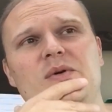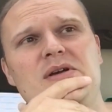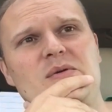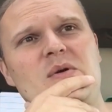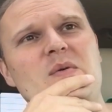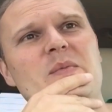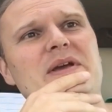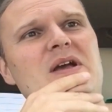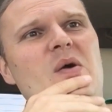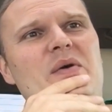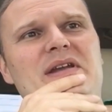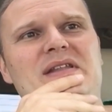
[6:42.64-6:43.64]
when we
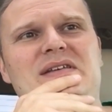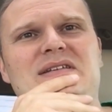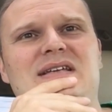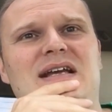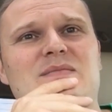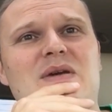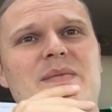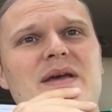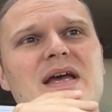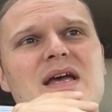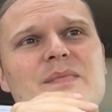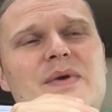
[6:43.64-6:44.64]
go into these things maybe
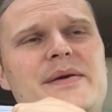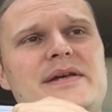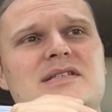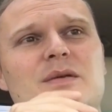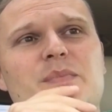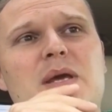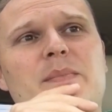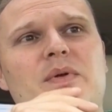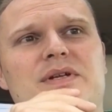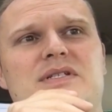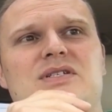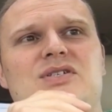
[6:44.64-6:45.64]
maybe it's the people
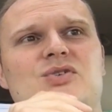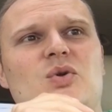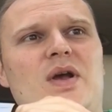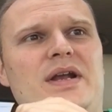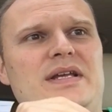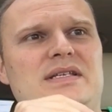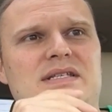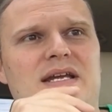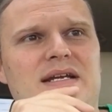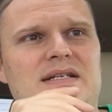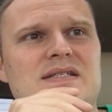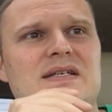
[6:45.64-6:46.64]
that's destroying these
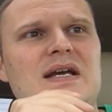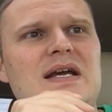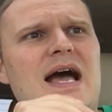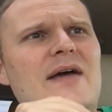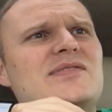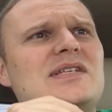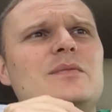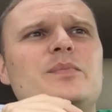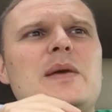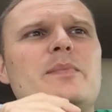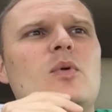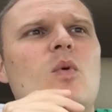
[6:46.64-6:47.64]
things i've seen
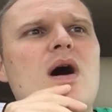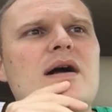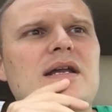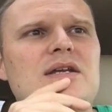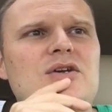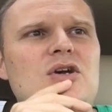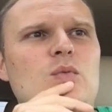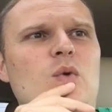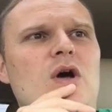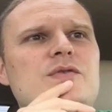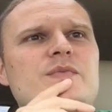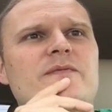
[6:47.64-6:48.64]
people walk into
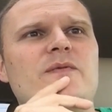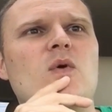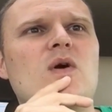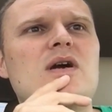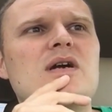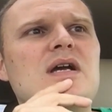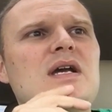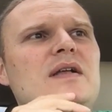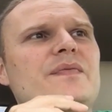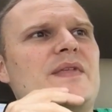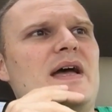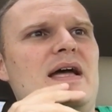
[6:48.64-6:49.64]
goodwills before
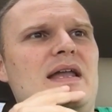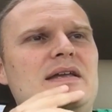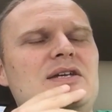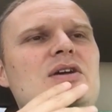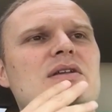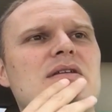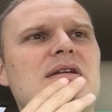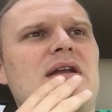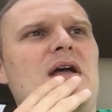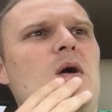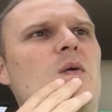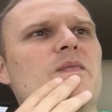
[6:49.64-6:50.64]
that you you
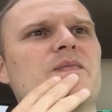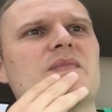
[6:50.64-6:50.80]
know